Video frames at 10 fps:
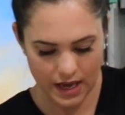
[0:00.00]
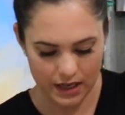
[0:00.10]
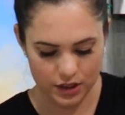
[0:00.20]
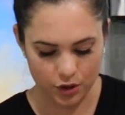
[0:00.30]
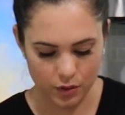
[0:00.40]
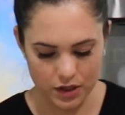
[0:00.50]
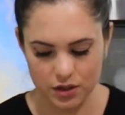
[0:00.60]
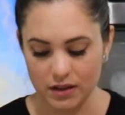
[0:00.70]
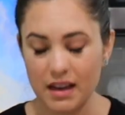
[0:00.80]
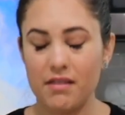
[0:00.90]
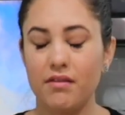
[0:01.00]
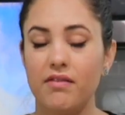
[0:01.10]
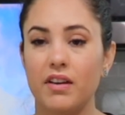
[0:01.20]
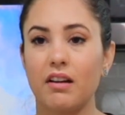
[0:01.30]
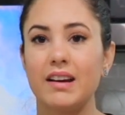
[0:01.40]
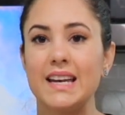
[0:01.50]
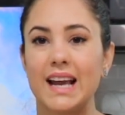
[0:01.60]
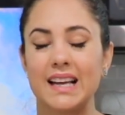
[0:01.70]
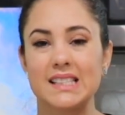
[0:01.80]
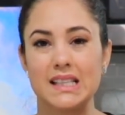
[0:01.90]
it's going to get very
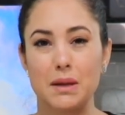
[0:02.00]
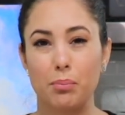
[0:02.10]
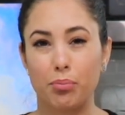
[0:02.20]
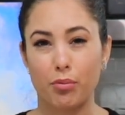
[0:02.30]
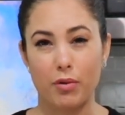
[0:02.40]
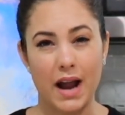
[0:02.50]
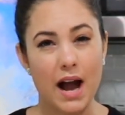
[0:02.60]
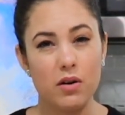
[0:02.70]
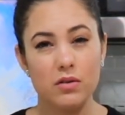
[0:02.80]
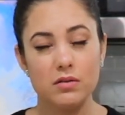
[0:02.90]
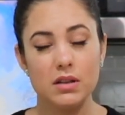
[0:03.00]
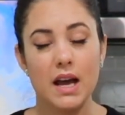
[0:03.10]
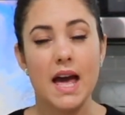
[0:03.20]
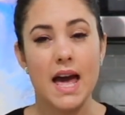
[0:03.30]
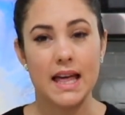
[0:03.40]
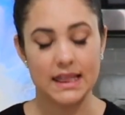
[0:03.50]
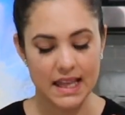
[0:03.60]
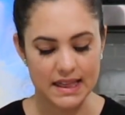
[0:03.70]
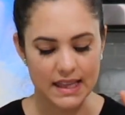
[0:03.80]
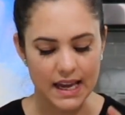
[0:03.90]
nicely brown. And
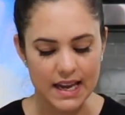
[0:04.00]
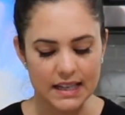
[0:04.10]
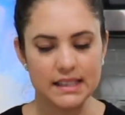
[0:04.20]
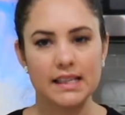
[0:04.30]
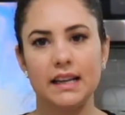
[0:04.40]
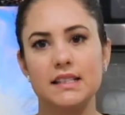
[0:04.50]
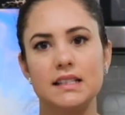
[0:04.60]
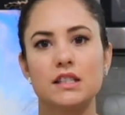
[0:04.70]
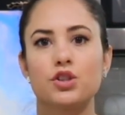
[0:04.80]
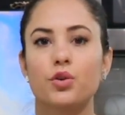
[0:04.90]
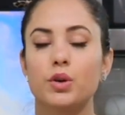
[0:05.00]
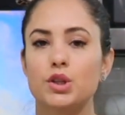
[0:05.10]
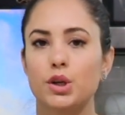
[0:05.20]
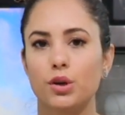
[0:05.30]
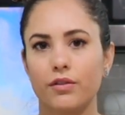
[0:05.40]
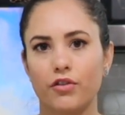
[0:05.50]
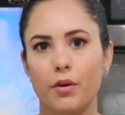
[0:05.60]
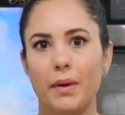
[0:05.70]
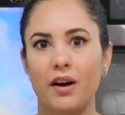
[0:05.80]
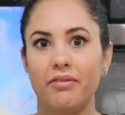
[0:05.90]
then the inside, since it's going to cook for
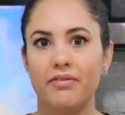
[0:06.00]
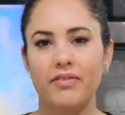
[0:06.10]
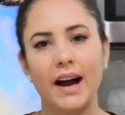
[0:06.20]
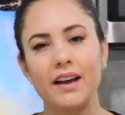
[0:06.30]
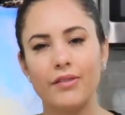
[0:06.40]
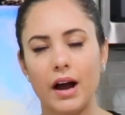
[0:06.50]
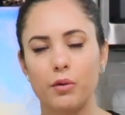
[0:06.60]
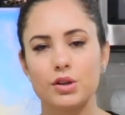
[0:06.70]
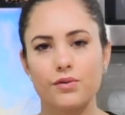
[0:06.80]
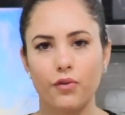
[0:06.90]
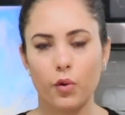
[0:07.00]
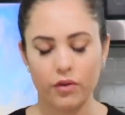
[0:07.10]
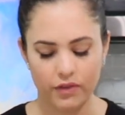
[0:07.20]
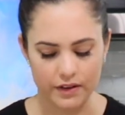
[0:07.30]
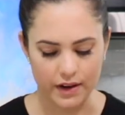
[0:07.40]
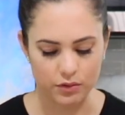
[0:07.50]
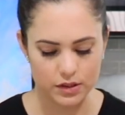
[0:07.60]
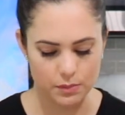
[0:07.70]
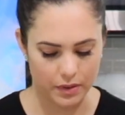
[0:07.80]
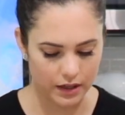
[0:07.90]
about 5 hours, 4 to 5
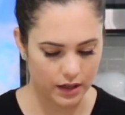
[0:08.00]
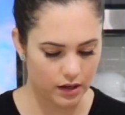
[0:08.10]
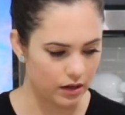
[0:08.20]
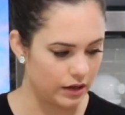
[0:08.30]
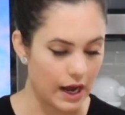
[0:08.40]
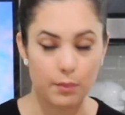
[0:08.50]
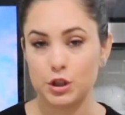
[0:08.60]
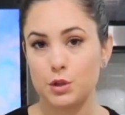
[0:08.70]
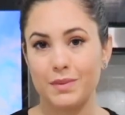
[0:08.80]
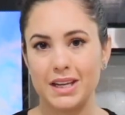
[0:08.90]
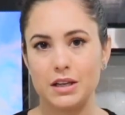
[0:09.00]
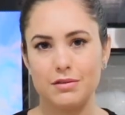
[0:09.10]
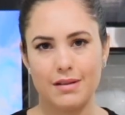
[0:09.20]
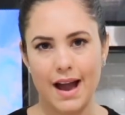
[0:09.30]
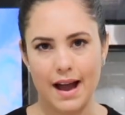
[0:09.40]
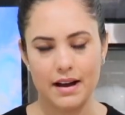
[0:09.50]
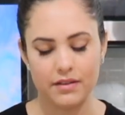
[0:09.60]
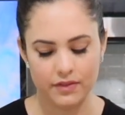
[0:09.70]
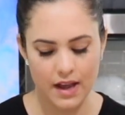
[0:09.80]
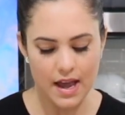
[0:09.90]
hours, depending on how much meat you
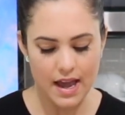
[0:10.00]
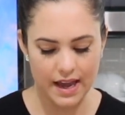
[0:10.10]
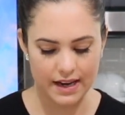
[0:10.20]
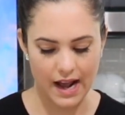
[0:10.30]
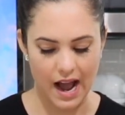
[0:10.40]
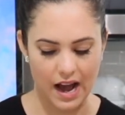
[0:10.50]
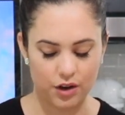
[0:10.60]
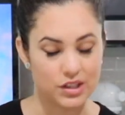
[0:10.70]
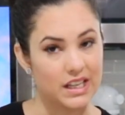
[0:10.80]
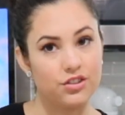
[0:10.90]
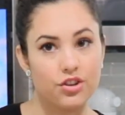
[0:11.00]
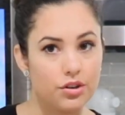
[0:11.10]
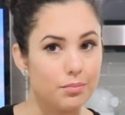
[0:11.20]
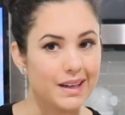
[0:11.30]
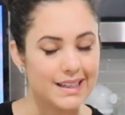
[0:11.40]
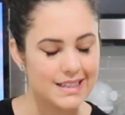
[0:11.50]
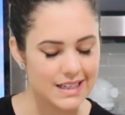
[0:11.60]
have and how tender your meat